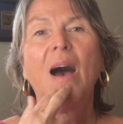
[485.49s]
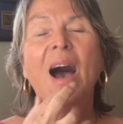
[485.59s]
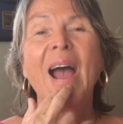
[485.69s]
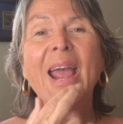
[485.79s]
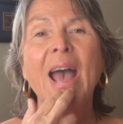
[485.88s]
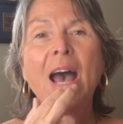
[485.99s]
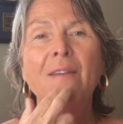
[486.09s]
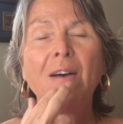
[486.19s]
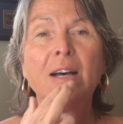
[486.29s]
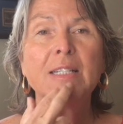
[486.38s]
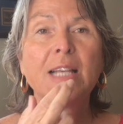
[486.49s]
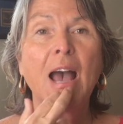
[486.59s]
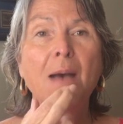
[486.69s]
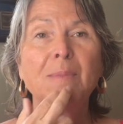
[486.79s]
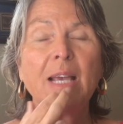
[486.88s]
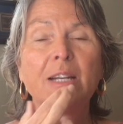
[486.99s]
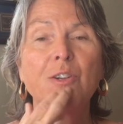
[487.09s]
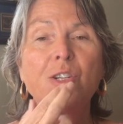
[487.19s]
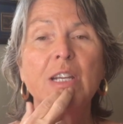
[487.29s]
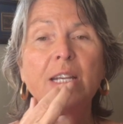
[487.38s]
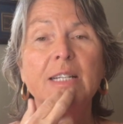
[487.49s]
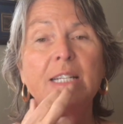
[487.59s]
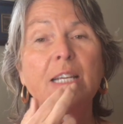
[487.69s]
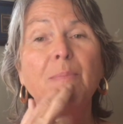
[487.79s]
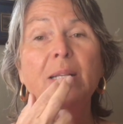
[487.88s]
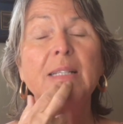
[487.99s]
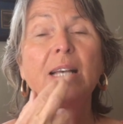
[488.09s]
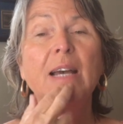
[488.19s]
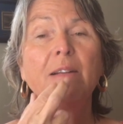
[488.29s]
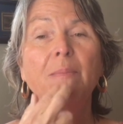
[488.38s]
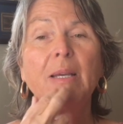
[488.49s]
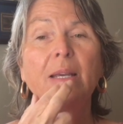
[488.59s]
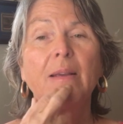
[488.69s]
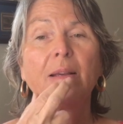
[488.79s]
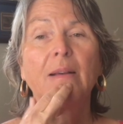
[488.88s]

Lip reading: I have untapped energy deep inside of me.